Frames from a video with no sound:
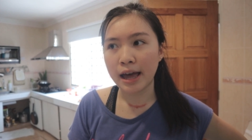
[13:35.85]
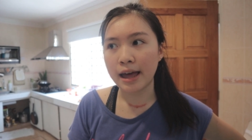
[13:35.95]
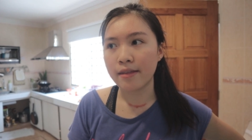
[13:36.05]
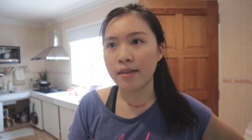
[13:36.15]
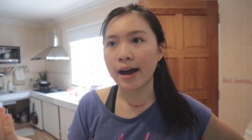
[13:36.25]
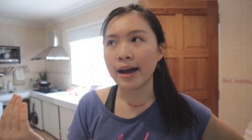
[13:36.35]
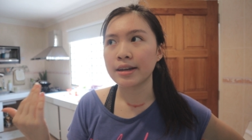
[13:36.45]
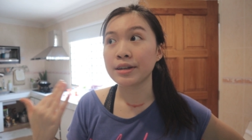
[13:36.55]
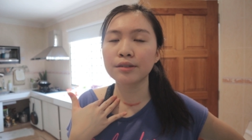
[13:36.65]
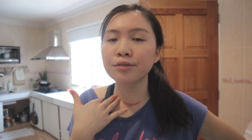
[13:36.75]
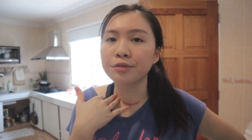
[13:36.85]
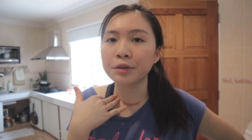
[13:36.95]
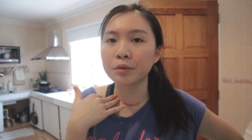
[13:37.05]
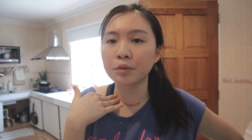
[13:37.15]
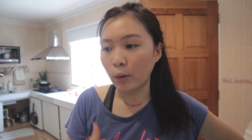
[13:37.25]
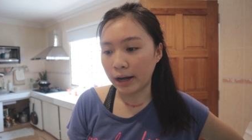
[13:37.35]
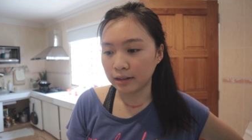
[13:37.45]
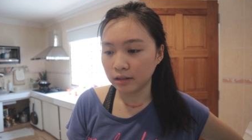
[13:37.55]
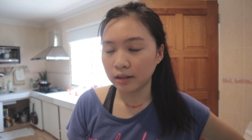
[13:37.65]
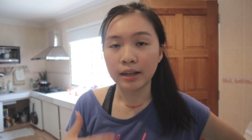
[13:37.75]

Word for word: and I didn't feel well